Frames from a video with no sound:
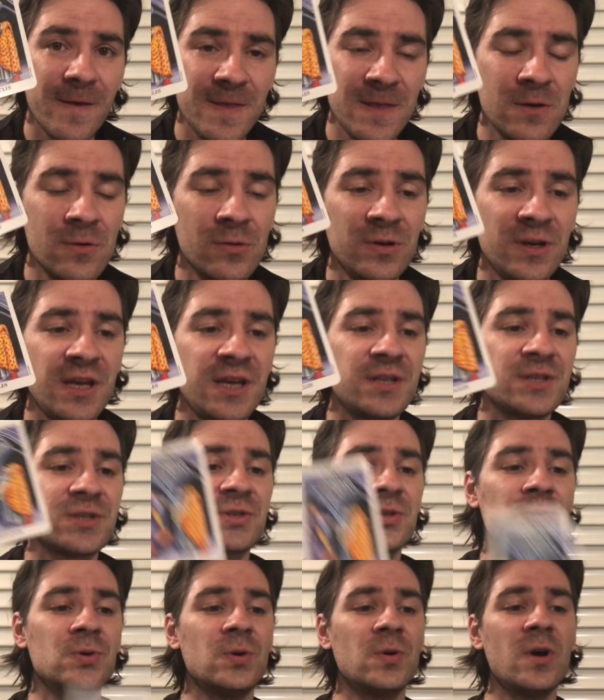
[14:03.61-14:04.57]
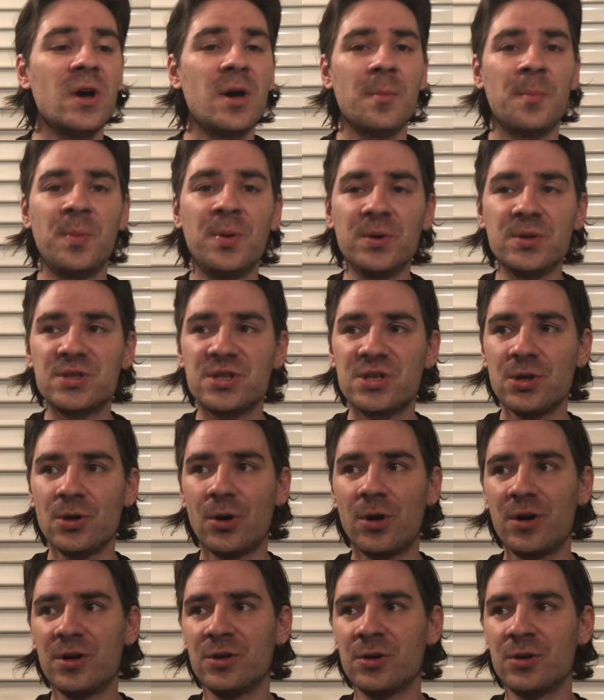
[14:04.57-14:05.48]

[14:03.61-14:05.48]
you need to put your,